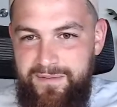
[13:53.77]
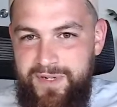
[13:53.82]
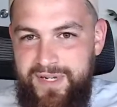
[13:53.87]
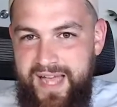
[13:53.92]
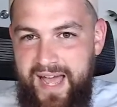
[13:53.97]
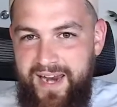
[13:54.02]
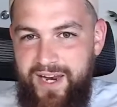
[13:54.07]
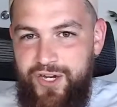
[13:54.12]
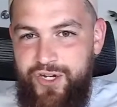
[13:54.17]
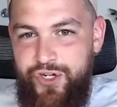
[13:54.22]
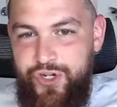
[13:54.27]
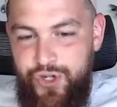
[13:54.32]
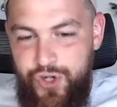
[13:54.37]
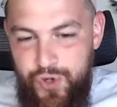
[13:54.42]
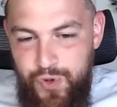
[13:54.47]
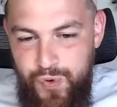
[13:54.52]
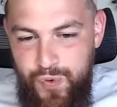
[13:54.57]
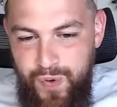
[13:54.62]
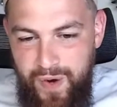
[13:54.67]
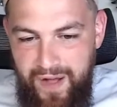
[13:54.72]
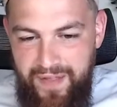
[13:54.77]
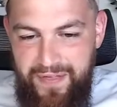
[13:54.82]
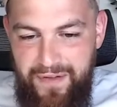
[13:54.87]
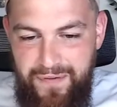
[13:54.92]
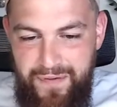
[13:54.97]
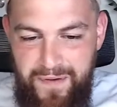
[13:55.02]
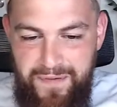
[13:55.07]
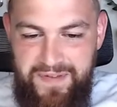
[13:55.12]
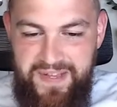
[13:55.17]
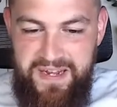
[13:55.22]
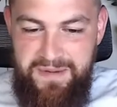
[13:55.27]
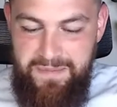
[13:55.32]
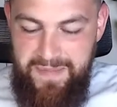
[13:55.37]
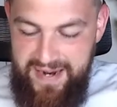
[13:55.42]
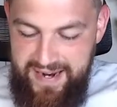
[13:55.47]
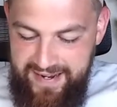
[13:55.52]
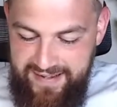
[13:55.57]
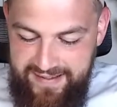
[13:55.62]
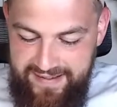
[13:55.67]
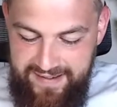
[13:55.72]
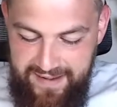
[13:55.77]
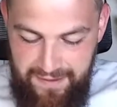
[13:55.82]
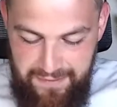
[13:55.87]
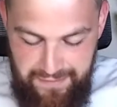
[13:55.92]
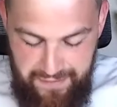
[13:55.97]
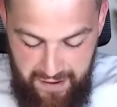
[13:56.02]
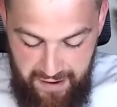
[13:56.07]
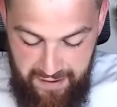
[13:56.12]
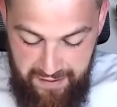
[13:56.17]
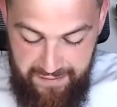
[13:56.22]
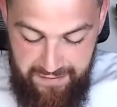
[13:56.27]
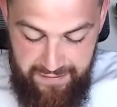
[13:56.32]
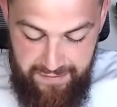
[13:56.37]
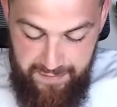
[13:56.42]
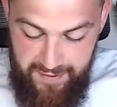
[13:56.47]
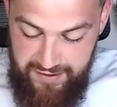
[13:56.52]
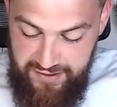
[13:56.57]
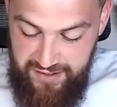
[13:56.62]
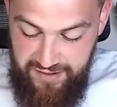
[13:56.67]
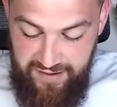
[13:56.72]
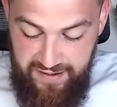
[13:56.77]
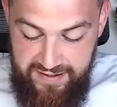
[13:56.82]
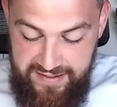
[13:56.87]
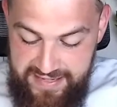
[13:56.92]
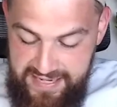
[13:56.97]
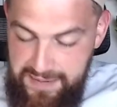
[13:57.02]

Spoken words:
kind of chew on the 15 minutes of mashallah,